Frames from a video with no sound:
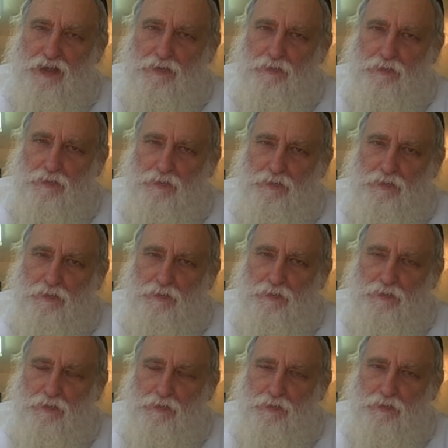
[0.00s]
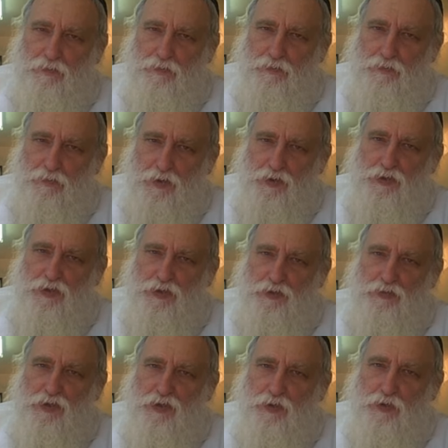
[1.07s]
And
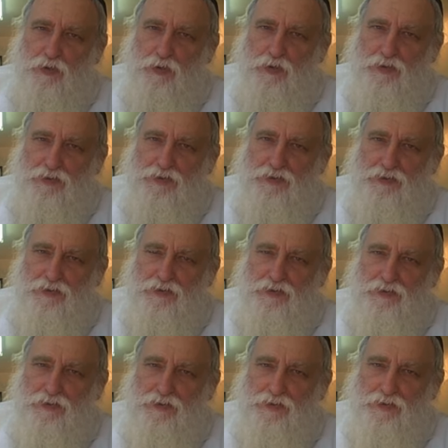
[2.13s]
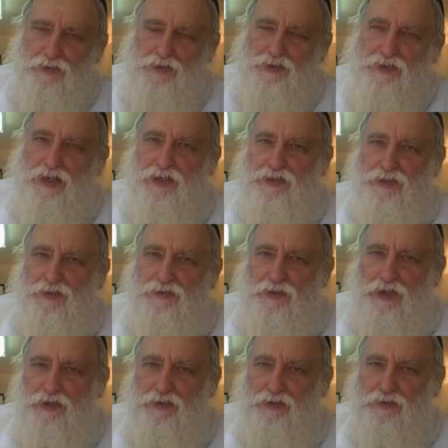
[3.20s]
Moshe recalled these days as
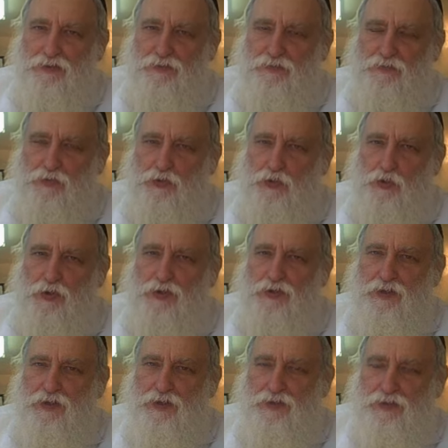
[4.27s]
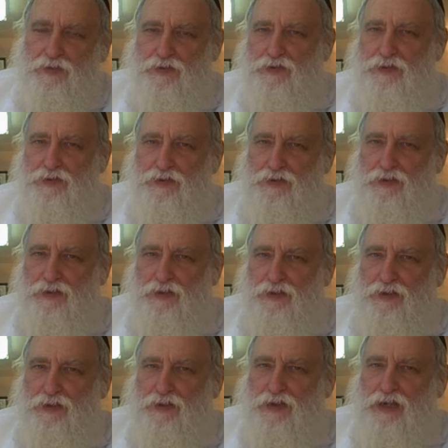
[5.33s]
follows. During the years,
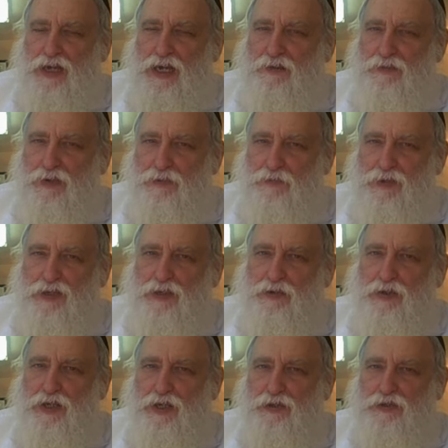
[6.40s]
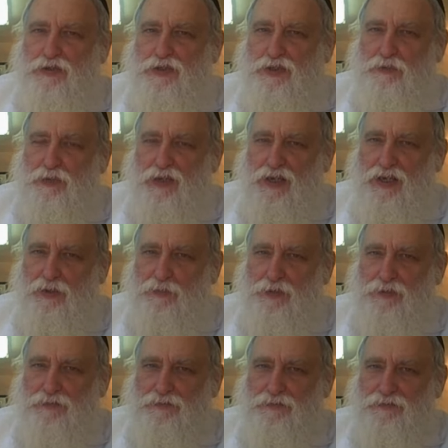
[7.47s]
I've had many occasions to be
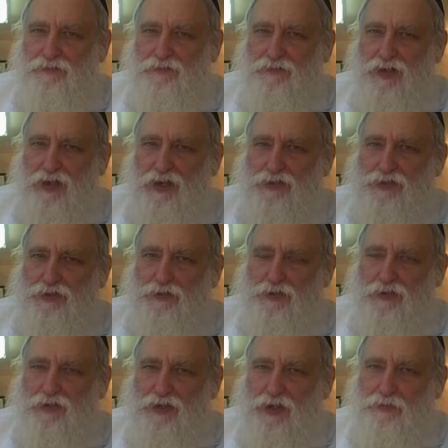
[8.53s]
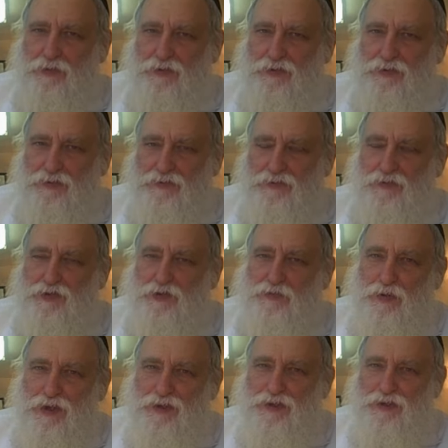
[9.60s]
happy. I saw the Rebbe, was
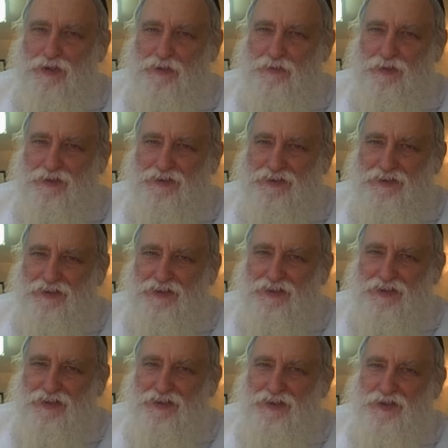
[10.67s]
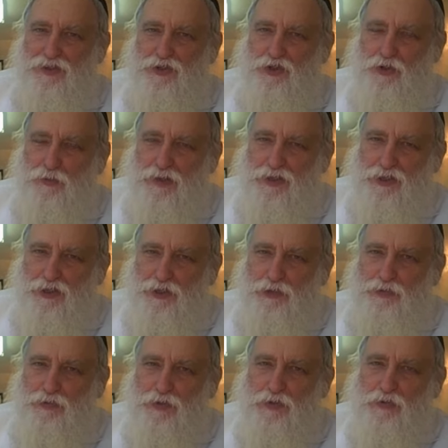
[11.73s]
by the Rebbe, saw my
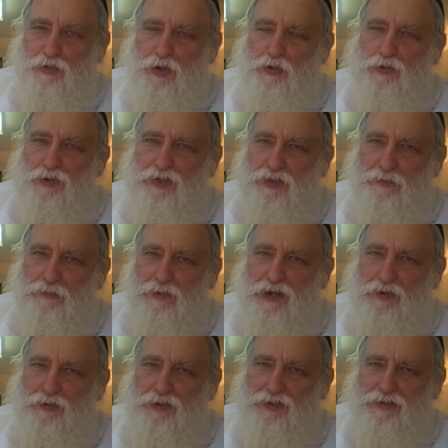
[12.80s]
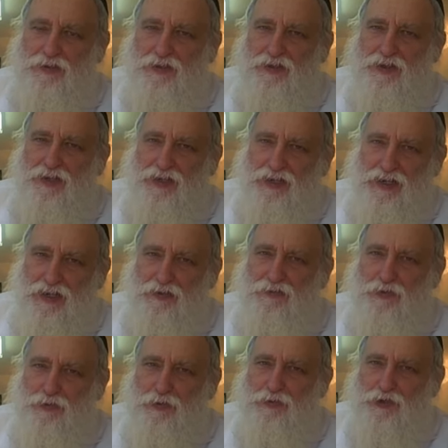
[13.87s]
children grow and get married and
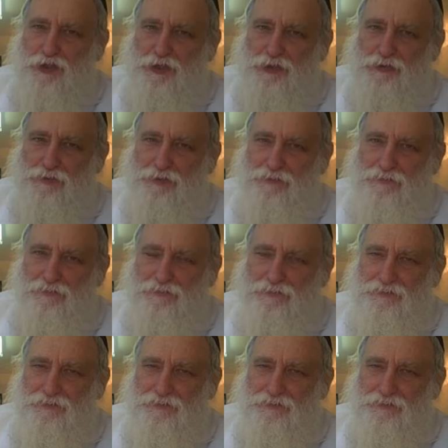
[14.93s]
have their own children.